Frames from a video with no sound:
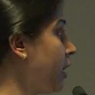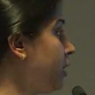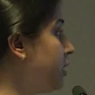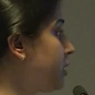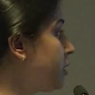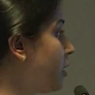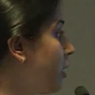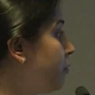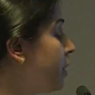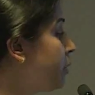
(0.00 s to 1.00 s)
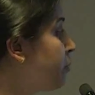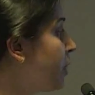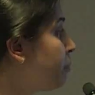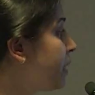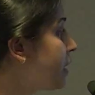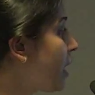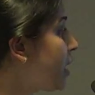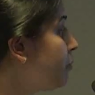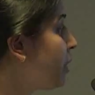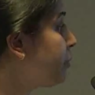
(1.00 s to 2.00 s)
And this we PCR
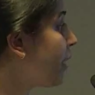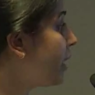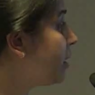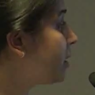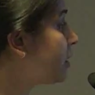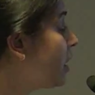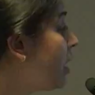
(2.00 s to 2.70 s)
amplified these